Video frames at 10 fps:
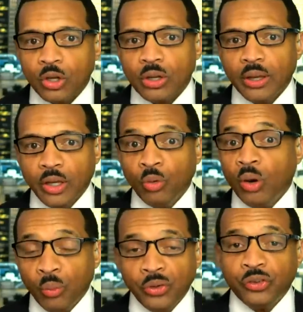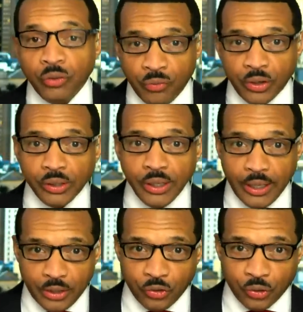anyone was severely
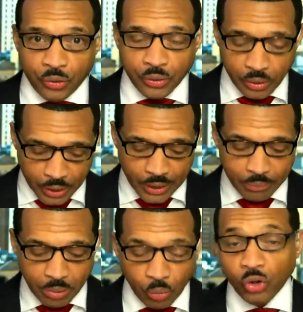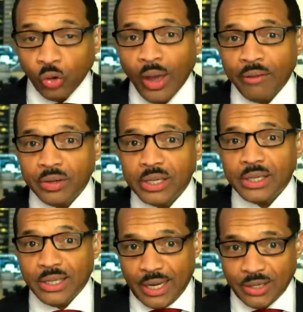injured, but we do have an
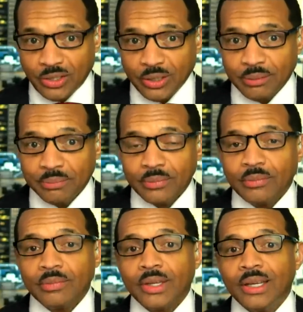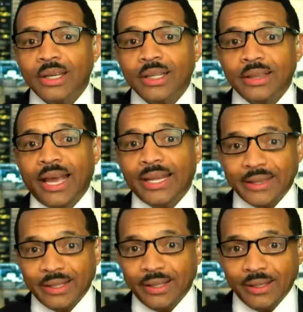indication that
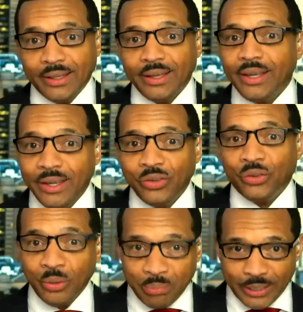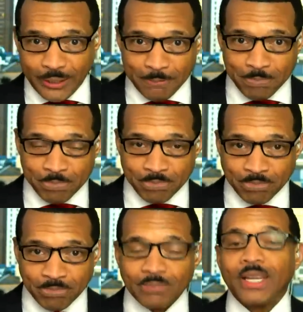the Easter Bunny
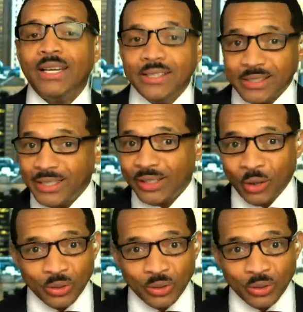is still on the